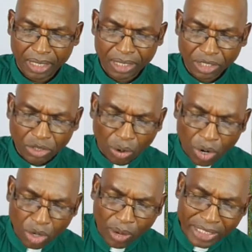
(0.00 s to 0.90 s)
So
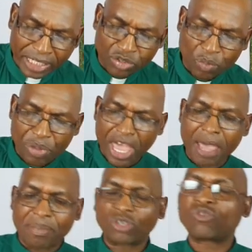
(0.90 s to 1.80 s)
God wants us to be
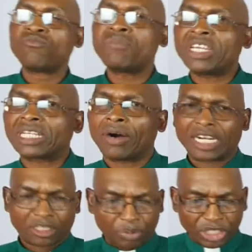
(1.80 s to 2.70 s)
able to meet our
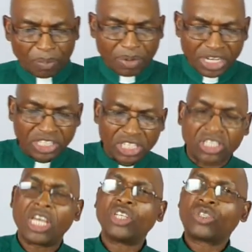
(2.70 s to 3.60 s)
responsibilities
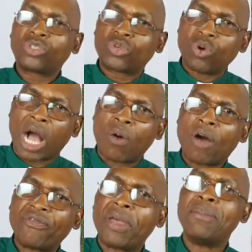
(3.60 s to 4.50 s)
to our
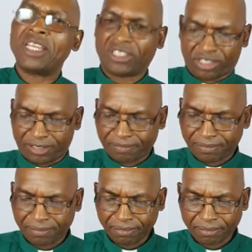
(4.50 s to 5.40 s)
families.
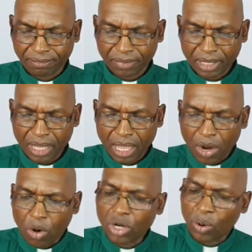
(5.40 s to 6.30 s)

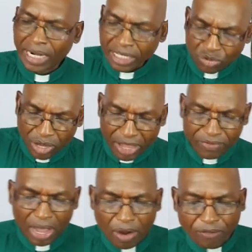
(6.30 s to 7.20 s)
God wants us to
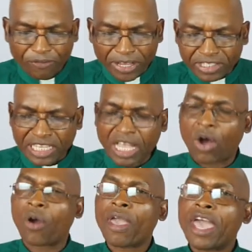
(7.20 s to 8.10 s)
have our
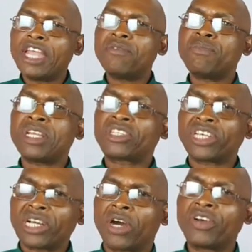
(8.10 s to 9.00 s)
physical and
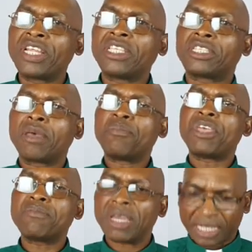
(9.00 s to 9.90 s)
material needs
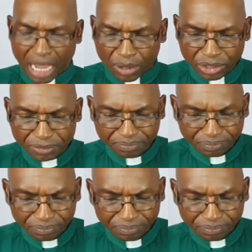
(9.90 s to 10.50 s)
being met out.